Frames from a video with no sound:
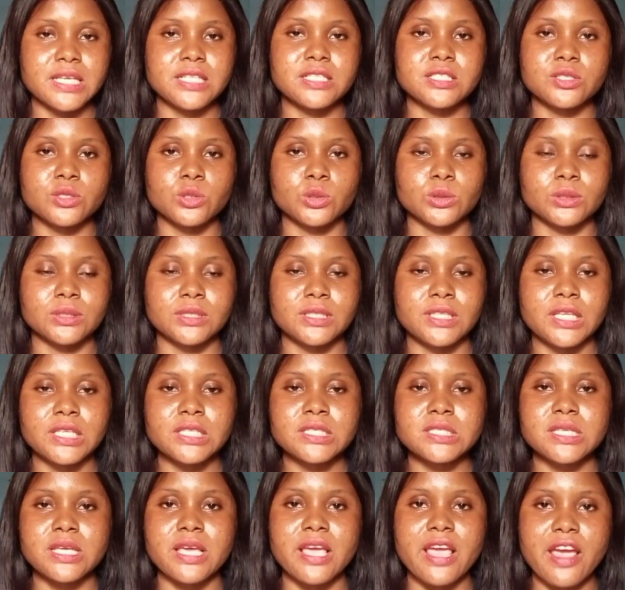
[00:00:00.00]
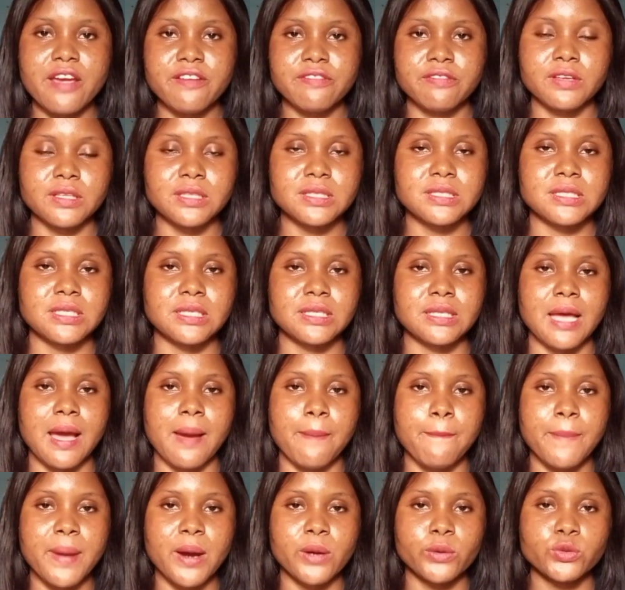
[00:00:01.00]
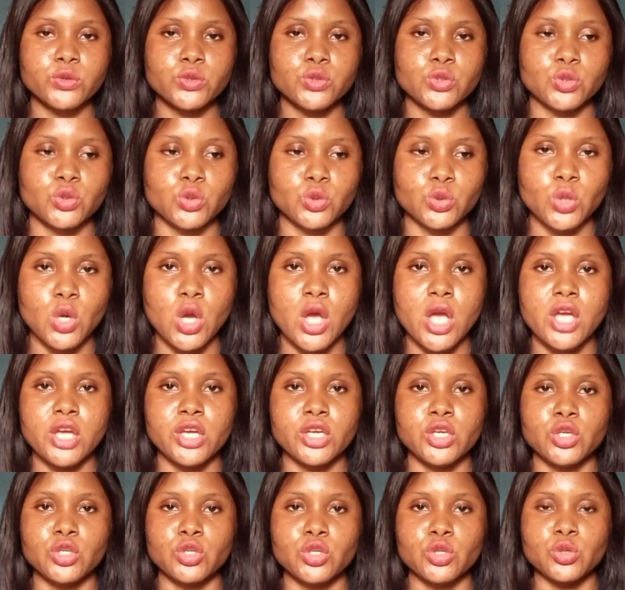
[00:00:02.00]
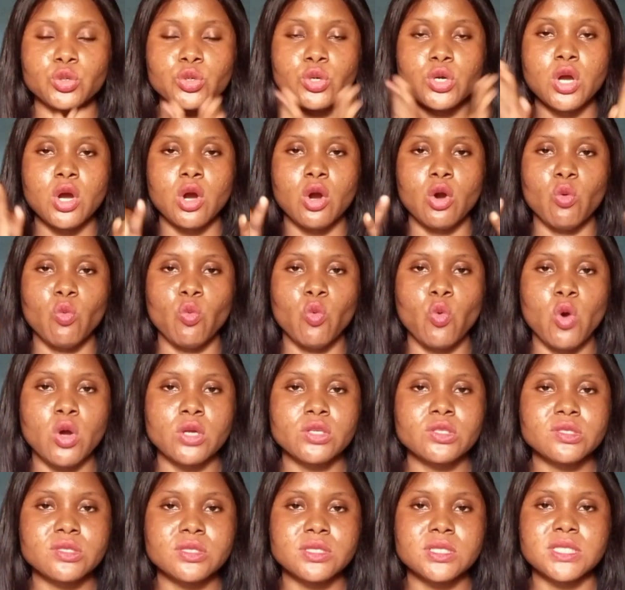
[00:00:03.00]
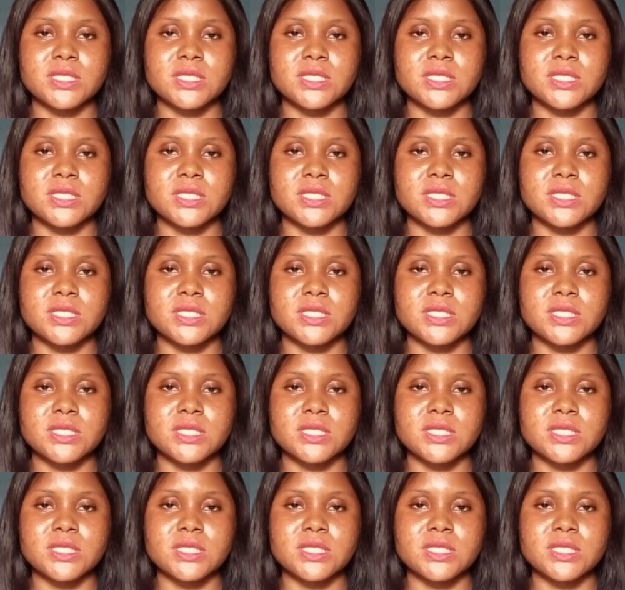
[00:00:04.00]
It contains everything about you, you know, what